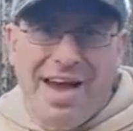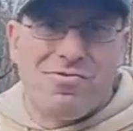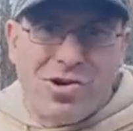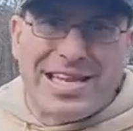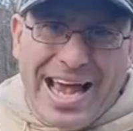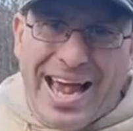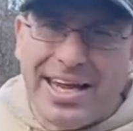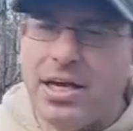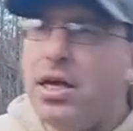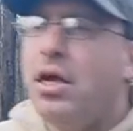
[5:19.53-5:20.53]
every
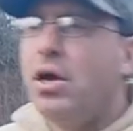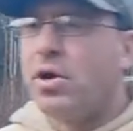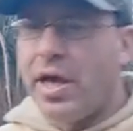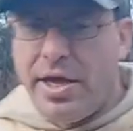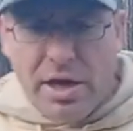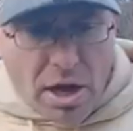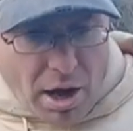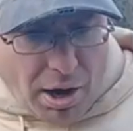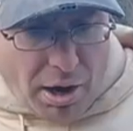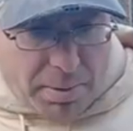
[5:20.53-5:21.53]
day, okay?
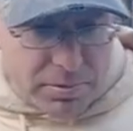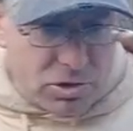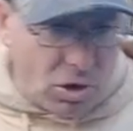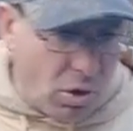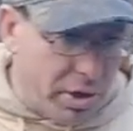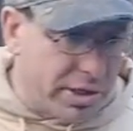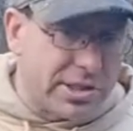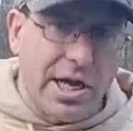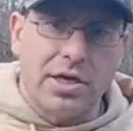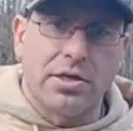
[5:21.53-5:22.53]
So it's
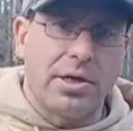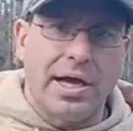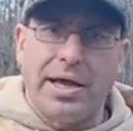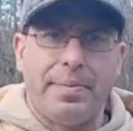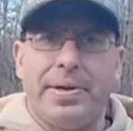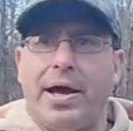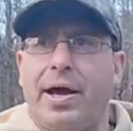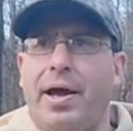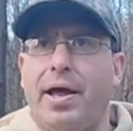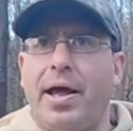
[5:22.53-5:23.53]
not going
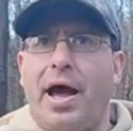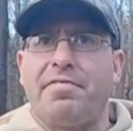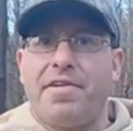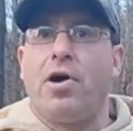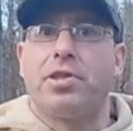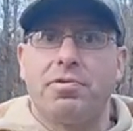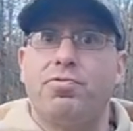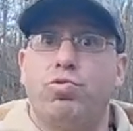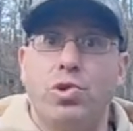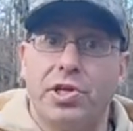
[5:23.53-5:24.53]
to, I found it
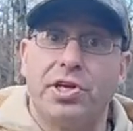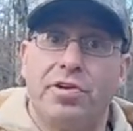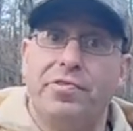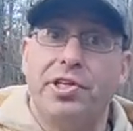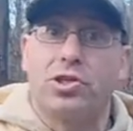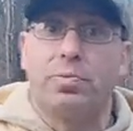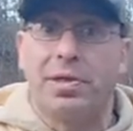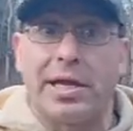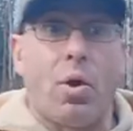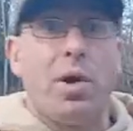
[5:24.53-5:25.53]
really inconvenient to be
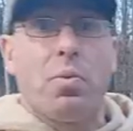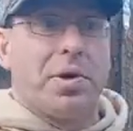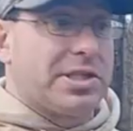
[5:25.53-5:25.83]
like, oh, wait, 1